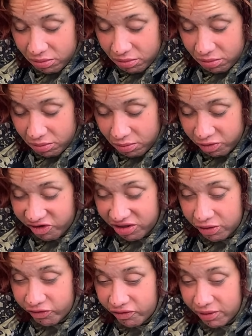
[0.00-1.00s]
Which
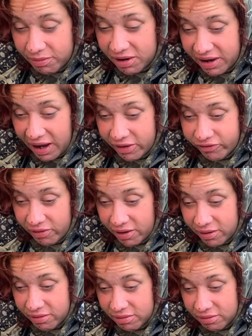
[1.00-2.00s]
is extremely
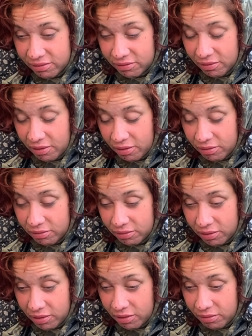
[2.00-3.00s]
dangerous, you
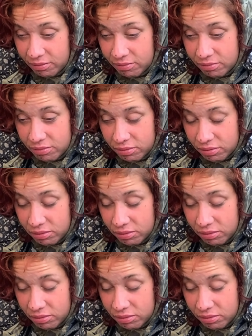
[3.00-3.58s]
know.